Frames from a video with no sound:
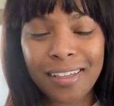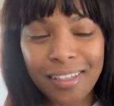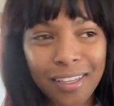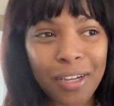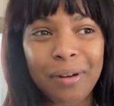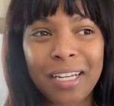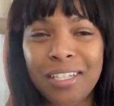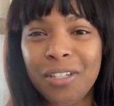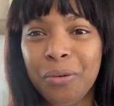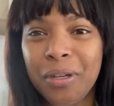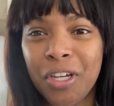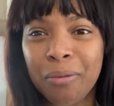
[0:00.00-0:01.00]
get ready to
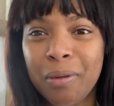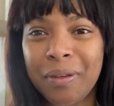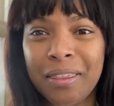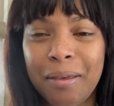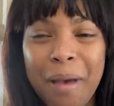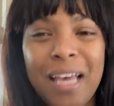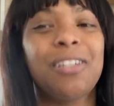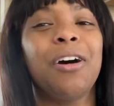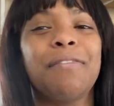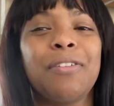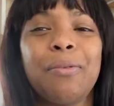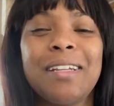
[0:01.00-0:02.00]
hear me with a mask on
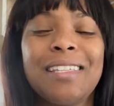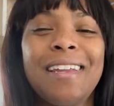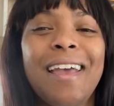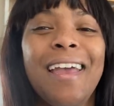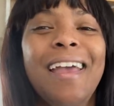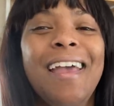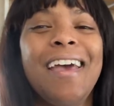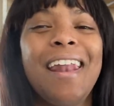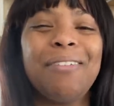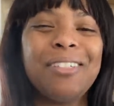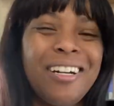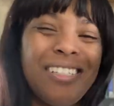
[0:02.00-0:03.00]
for the rest of the day, and I
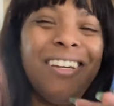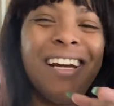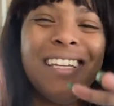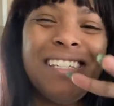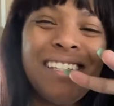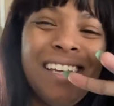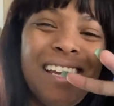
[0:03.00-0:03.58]
will talk to you guys.